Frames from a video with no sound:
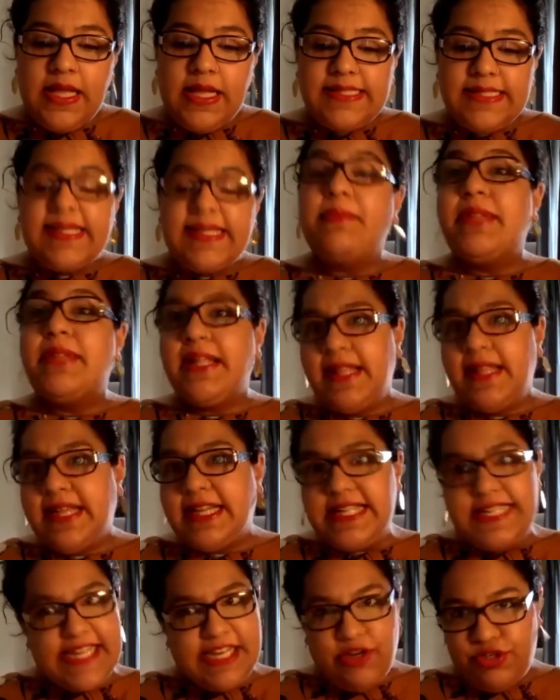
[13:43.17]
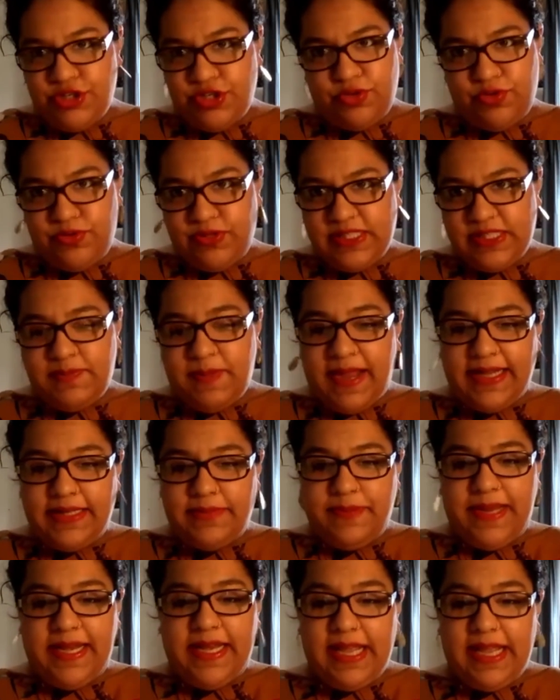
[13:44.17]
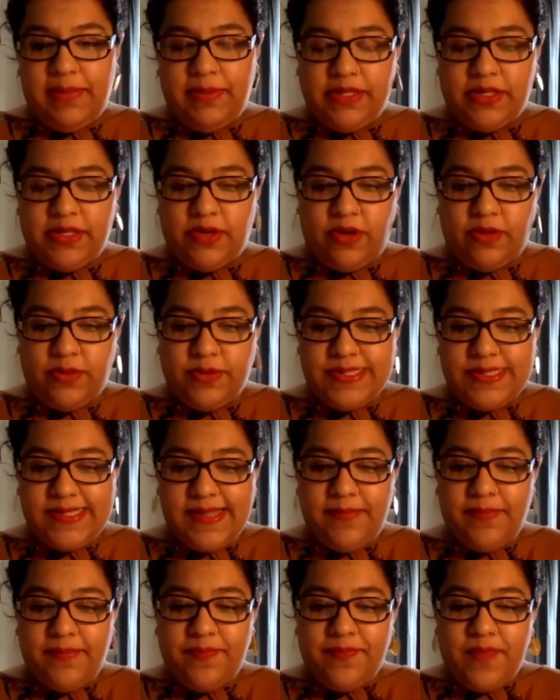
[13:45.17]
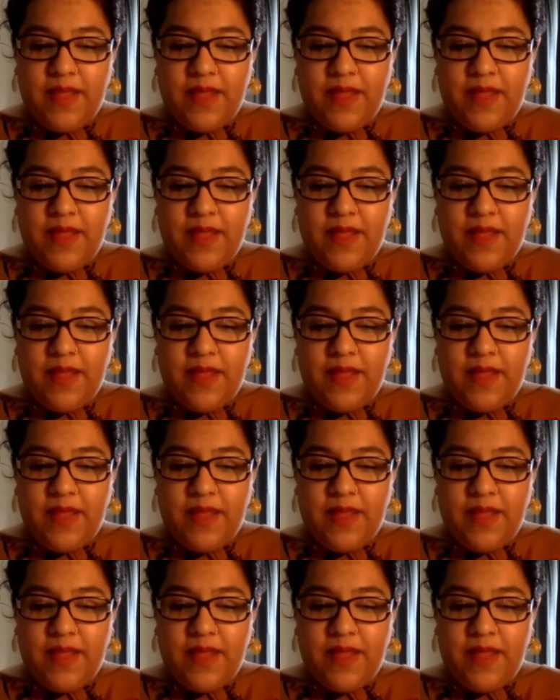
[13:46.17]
something they continue to do despite being labeled non-Muslim.